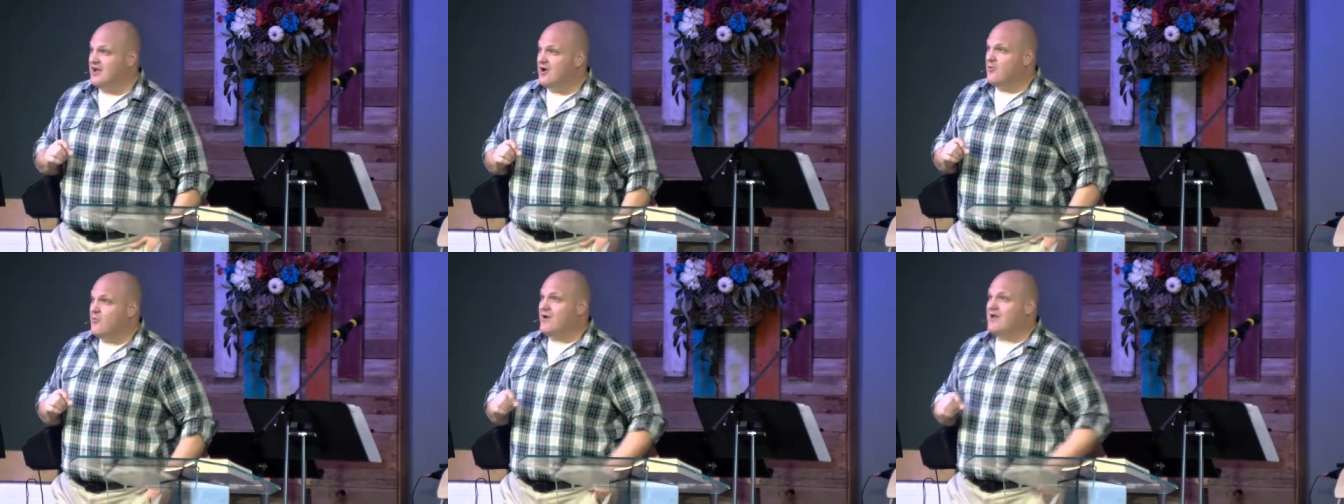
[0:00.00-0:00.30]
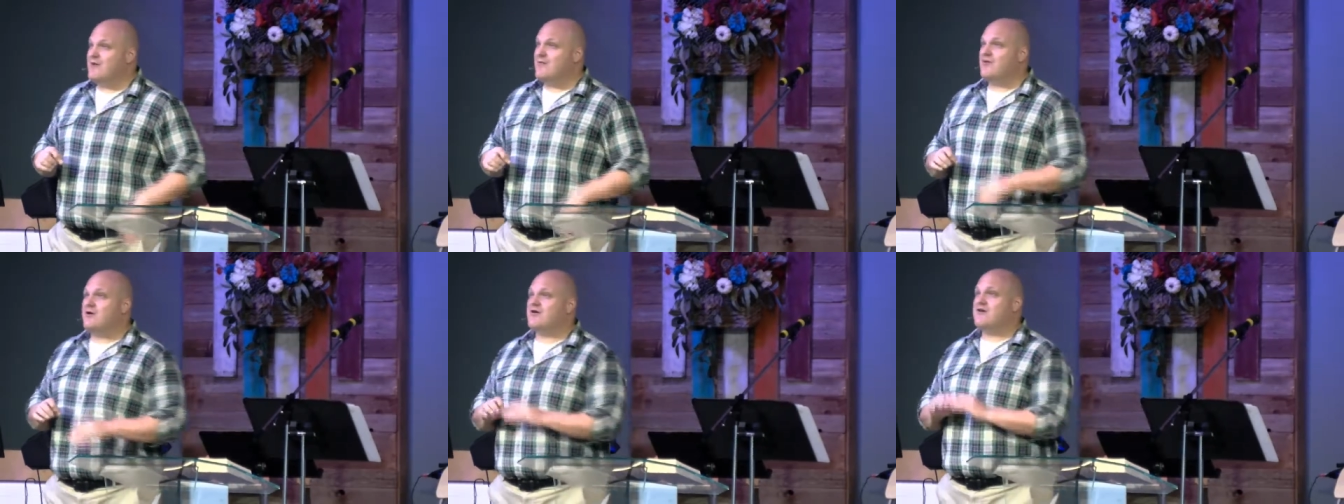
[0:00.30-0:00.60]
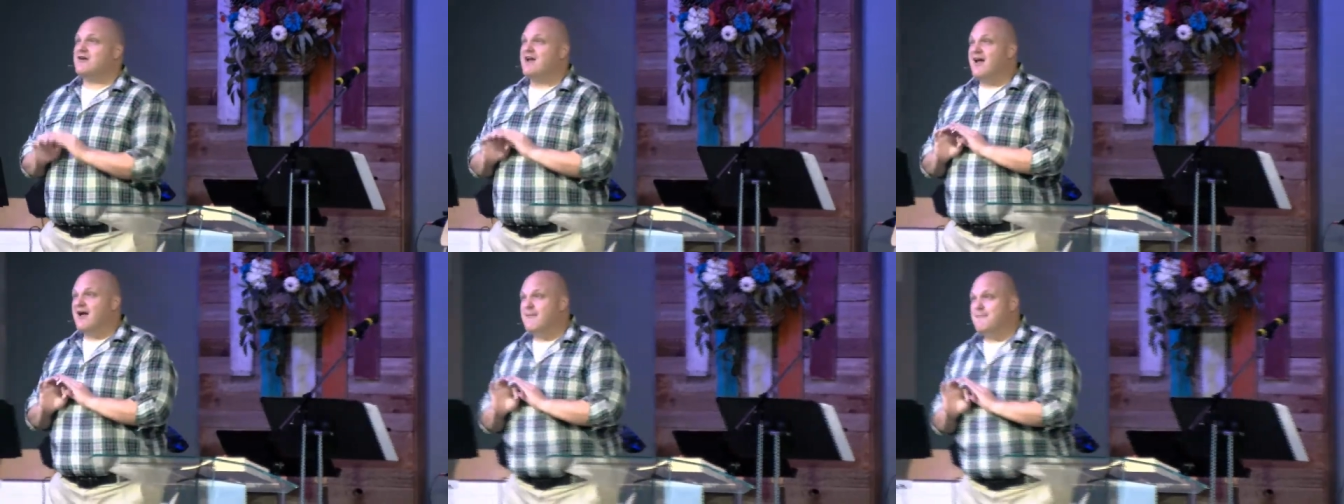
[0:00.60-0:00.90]
We
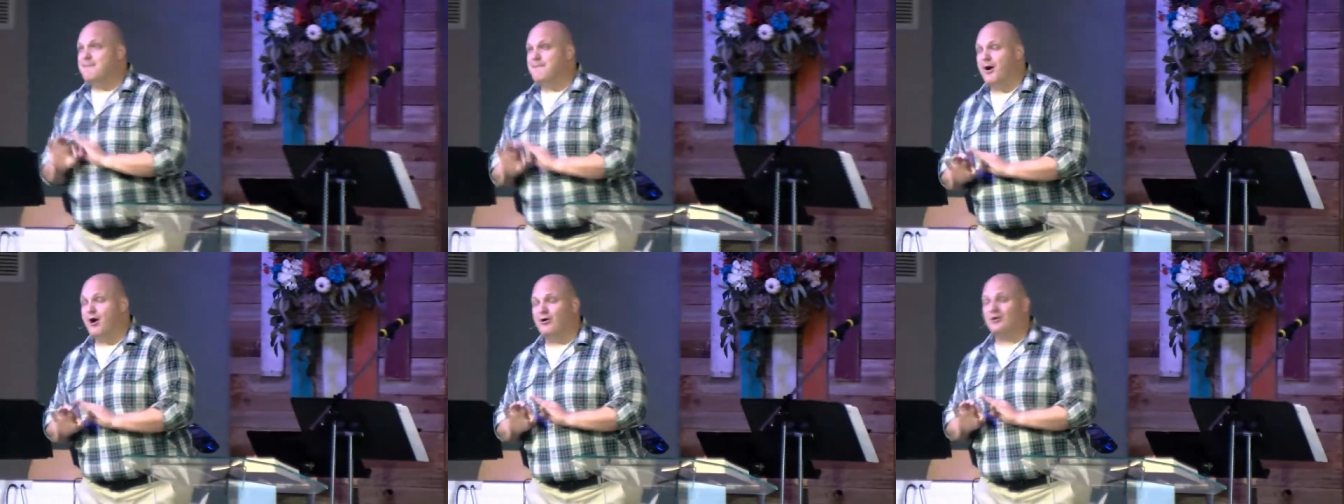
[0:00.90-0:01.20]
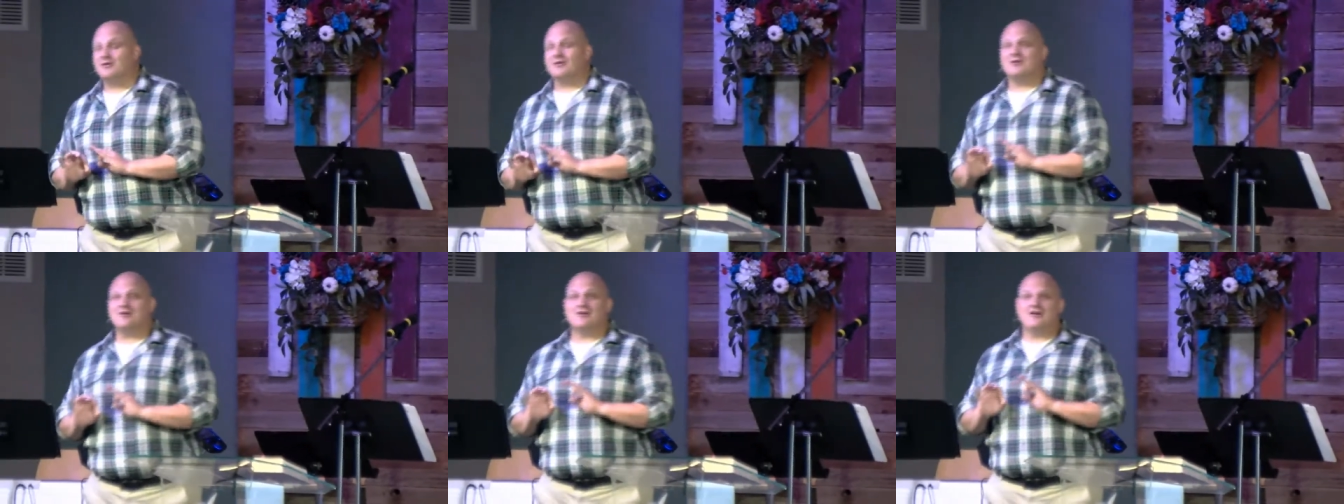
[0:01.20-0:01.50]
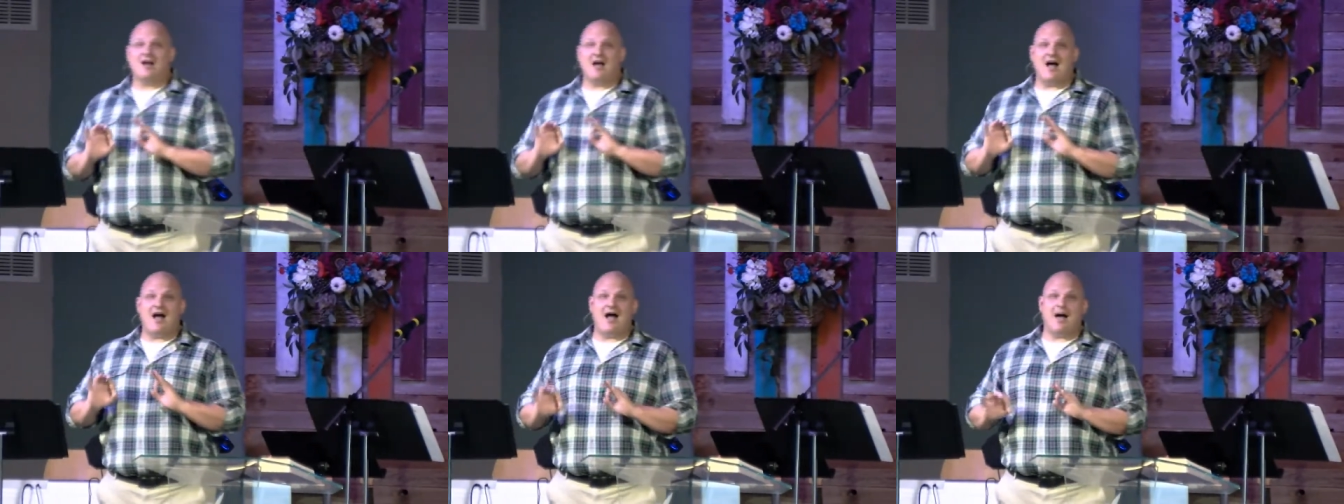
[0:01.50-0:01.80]
were polar
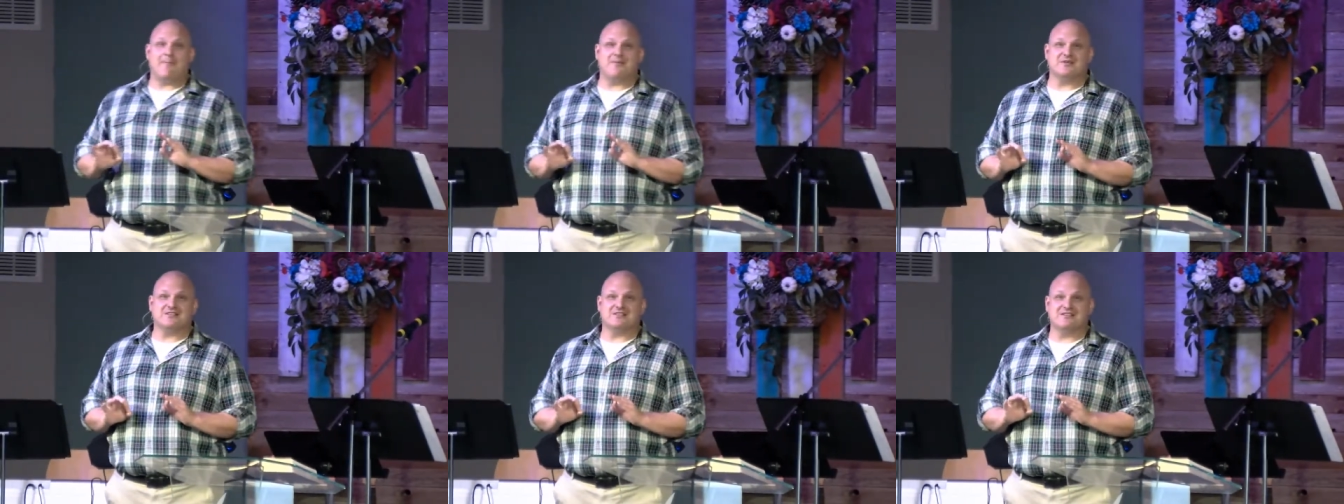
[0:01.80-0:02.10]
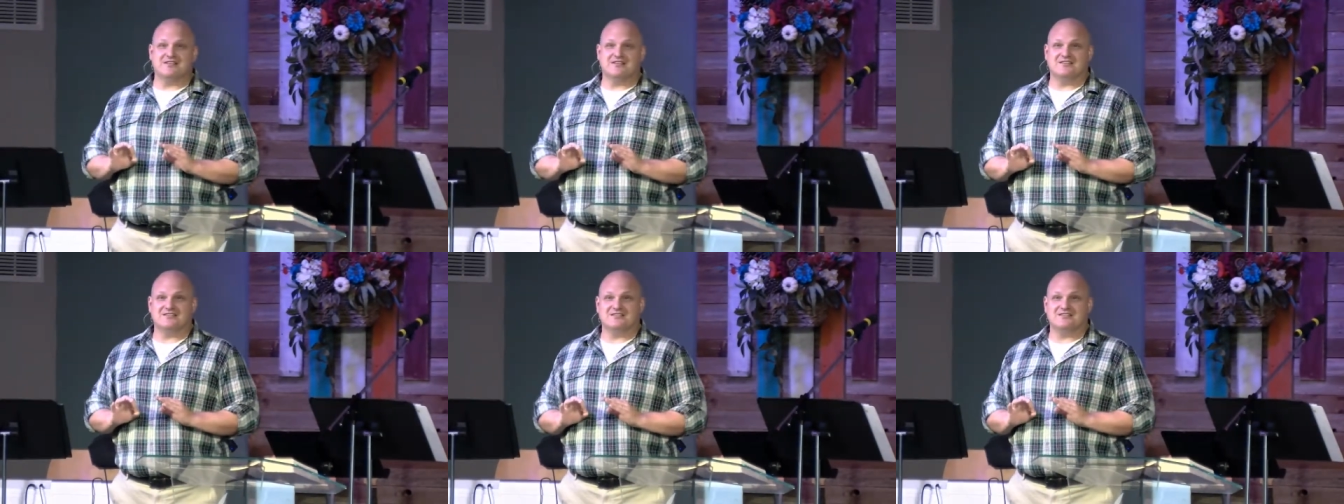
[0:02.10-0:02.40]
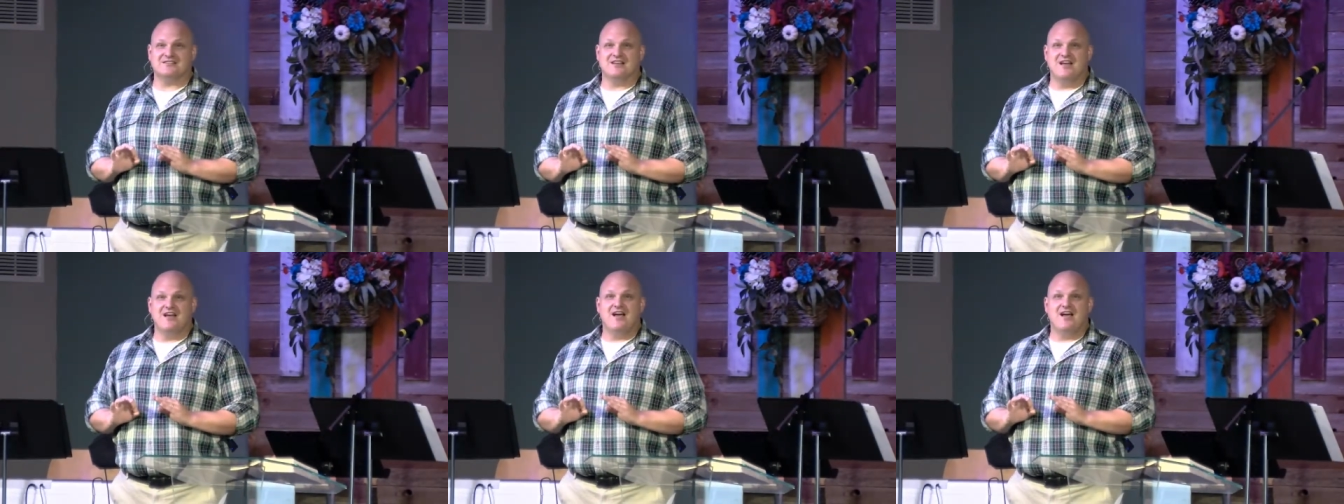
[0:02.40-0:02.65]
opposites.